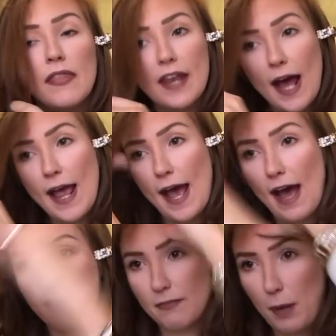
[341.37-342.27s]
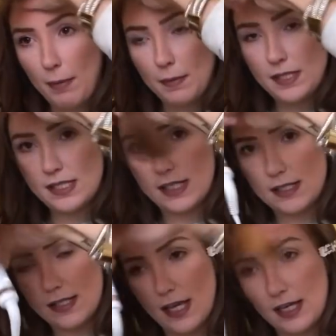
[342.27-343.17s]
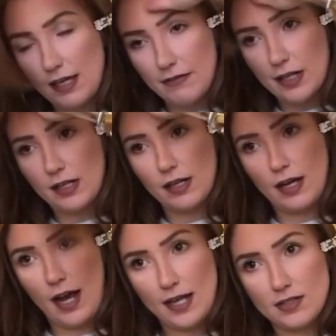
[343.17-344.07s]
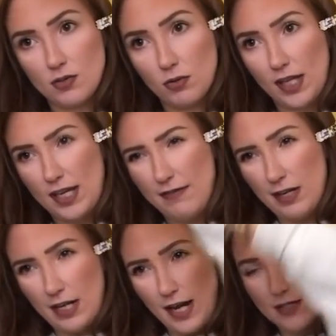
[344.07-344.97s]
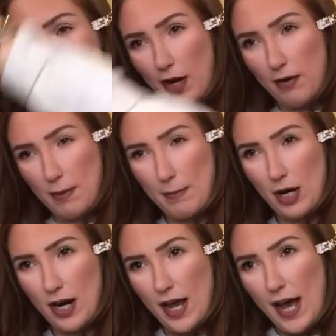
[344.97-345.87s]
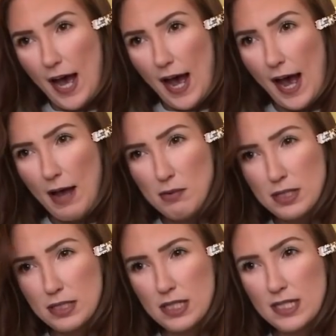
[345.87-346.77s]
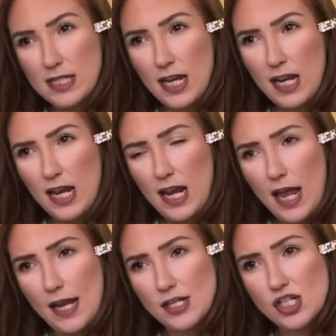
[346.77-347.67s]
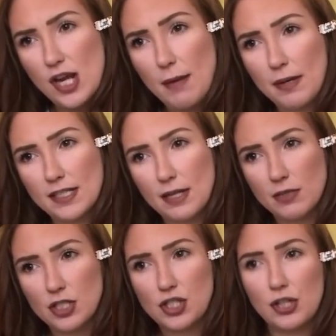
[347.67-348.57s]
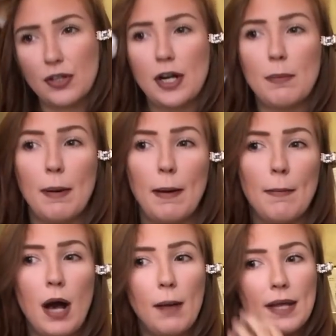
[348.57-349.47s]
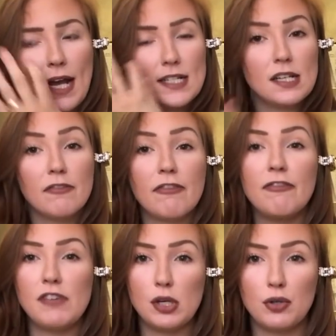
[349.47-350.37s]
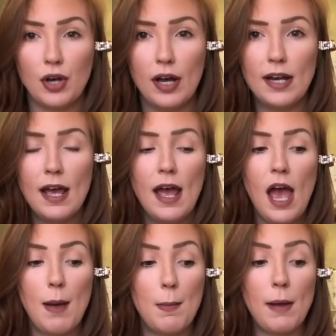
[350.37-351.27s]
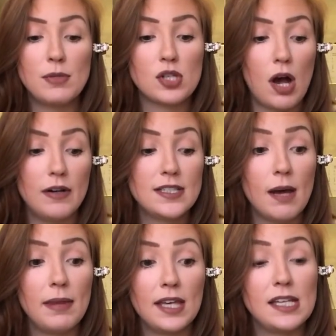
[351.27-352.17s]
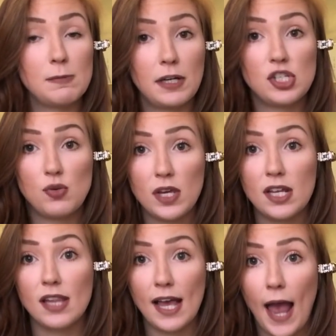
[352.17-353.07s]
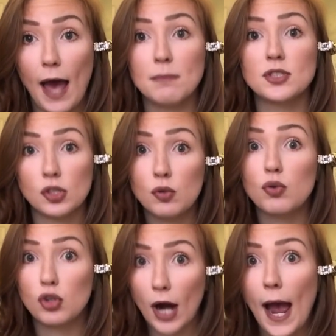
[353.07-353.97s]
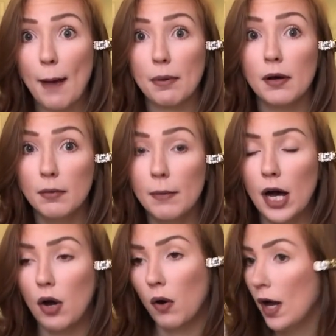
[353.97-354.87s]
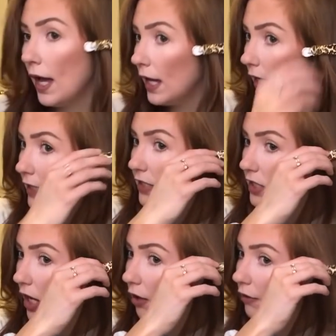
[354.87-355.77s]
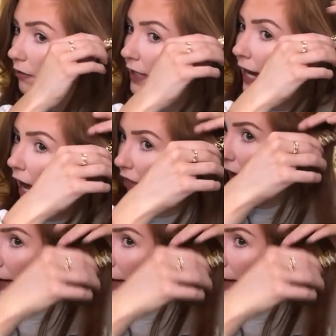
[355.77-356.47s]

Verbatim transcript: than I have probably since like even high school. Like even in high school, I remember I was skinny and in shape because I was a cheerleader, but my mom, like, I didn't feel good. And my mom used to always tell me, like, it's because you eat, like, absolute crap, Mo. And so now that